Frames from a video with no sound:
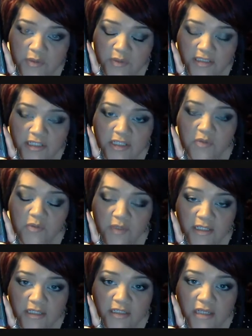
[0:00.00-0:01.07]
He's like, you
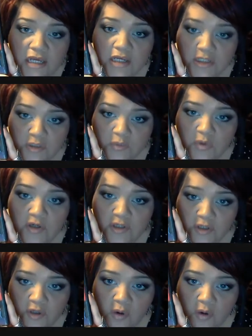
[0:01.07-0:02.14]
need to work your
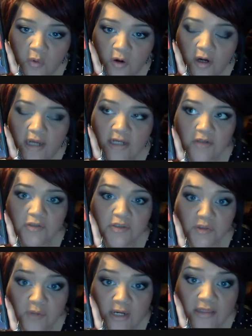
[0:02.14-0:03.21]
core and it'll
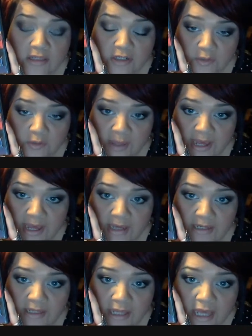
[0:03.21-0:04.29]
strengthen your
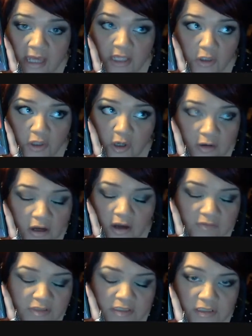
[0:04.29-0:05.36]
back, you know, and
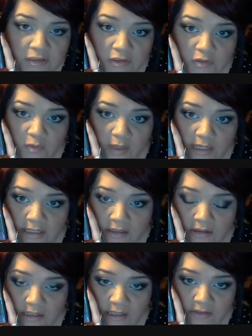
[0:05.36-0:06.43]
obviously lose weight and
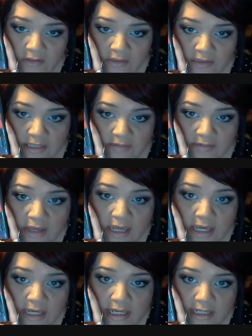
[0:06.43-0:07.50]
all that other good stuff.
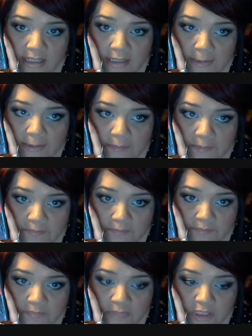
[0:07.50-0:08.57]
And, um,
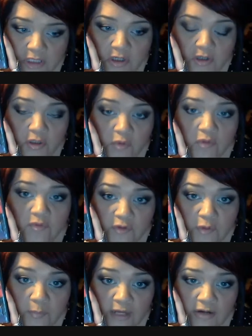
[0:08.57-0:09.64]
you know, you will
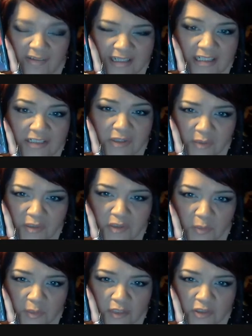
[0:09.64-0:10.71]
feel better. Like he's always
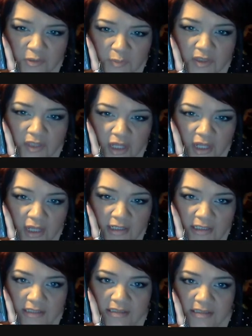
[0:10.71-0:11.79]
told me to do
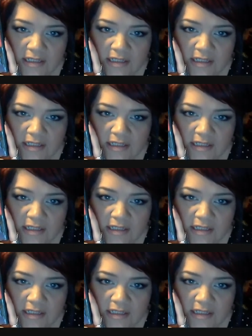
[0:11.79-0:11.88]
Pilates.